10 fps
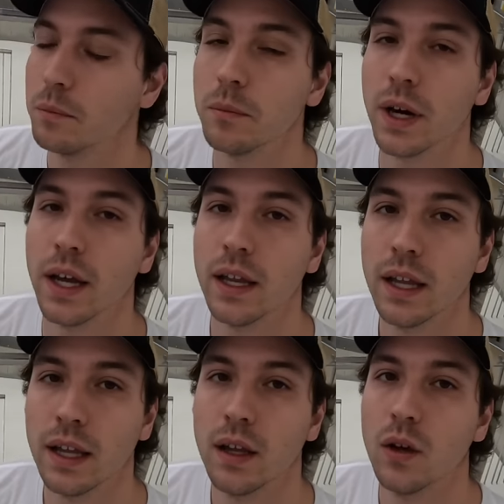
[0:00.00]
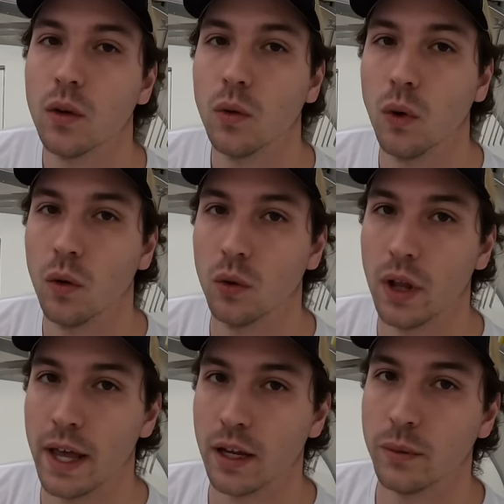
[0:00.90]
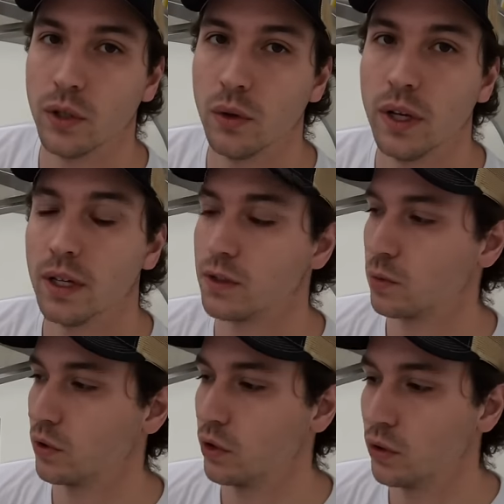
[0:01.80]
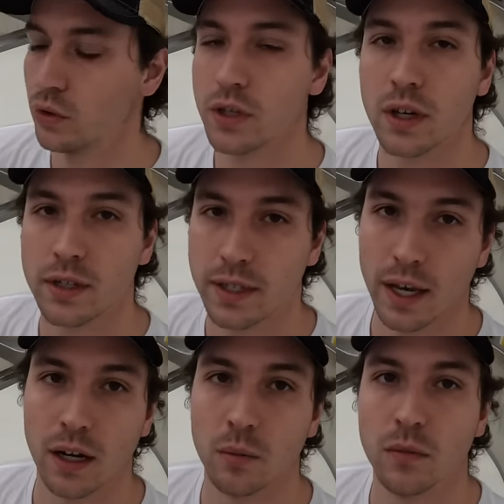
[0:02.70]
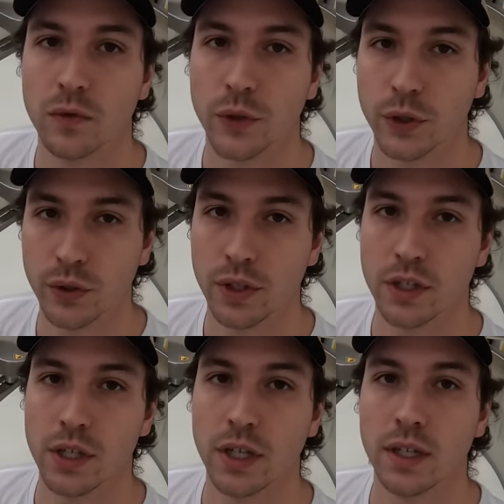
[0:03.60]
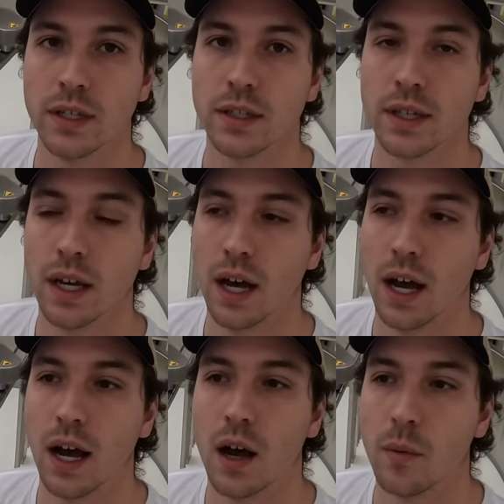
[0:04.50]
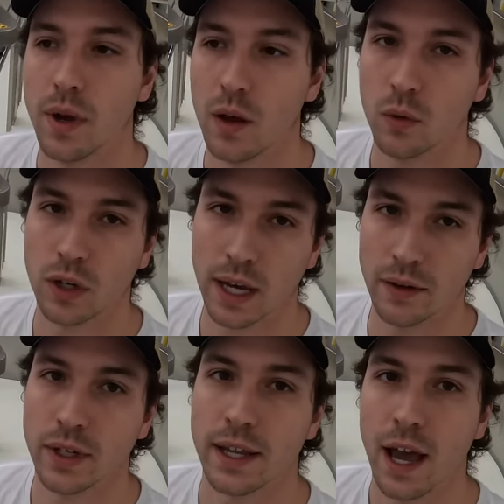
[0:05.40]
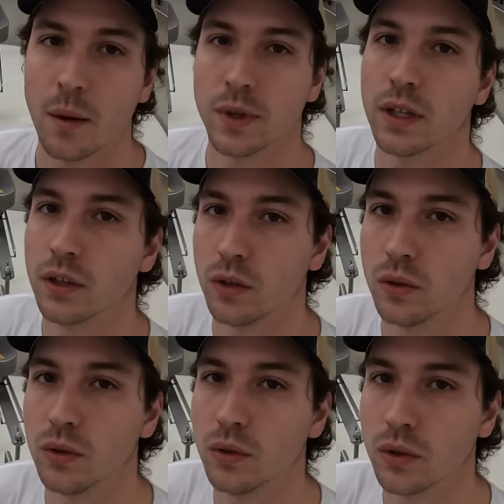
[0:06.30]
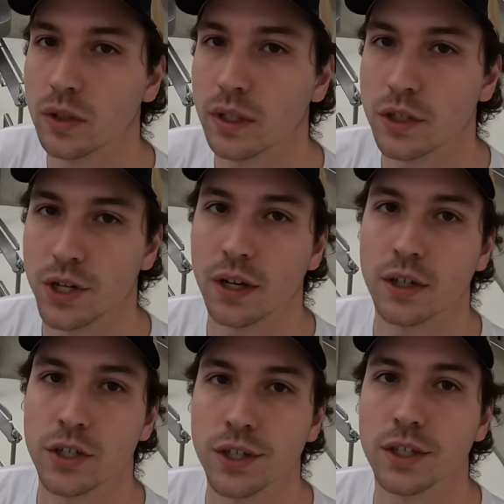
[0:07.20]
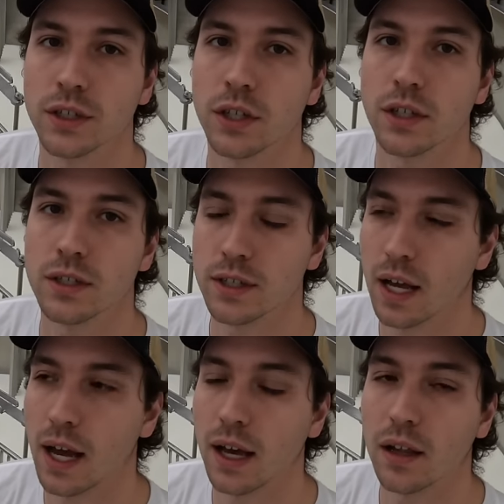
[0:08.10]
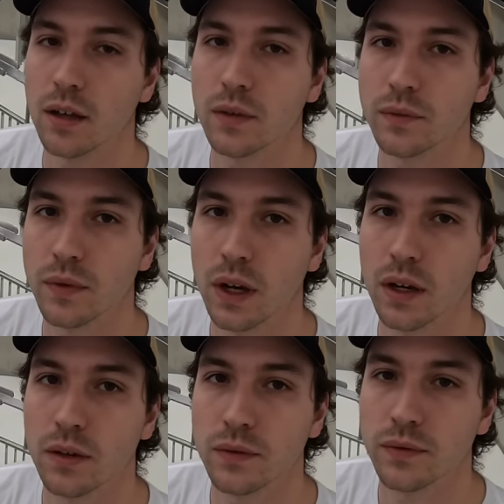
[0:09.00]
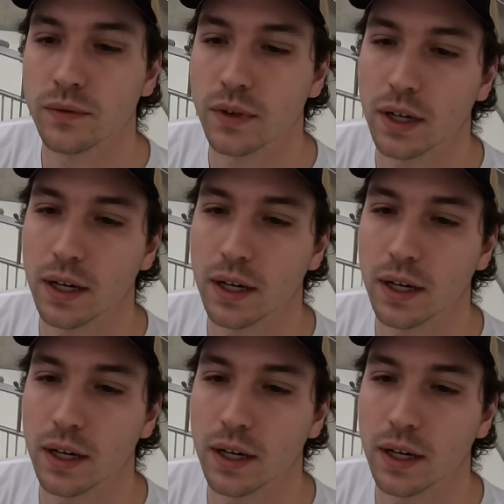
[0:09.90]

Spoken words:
But what we'll end up doing is we'll use our setup for Gouda cheese, and we'll kind of adapt it to the cheddar cheese curd style of